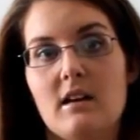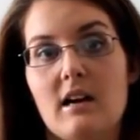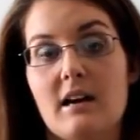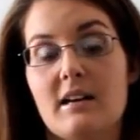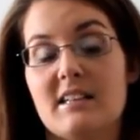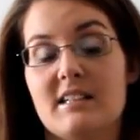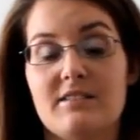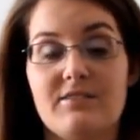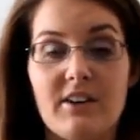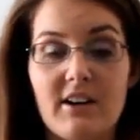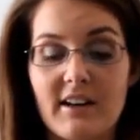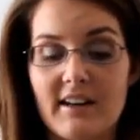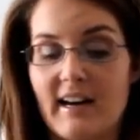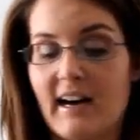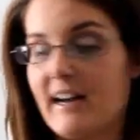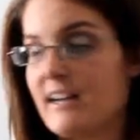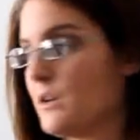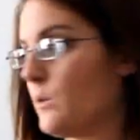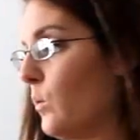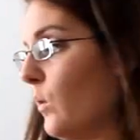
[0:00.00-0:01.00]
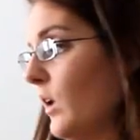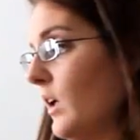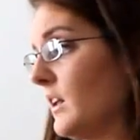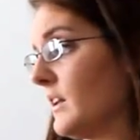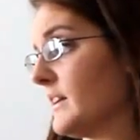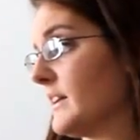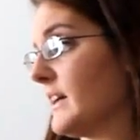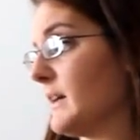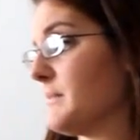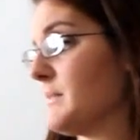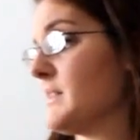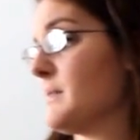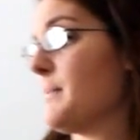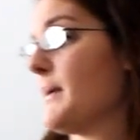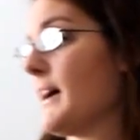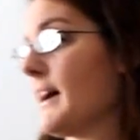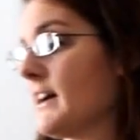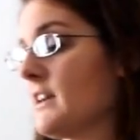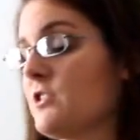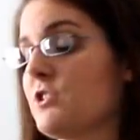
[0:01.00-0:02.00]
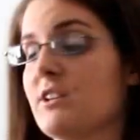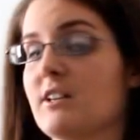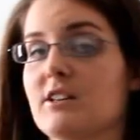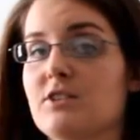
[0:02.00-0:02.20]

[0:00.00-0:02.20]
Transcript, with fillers: it's very high quality I mean the packaging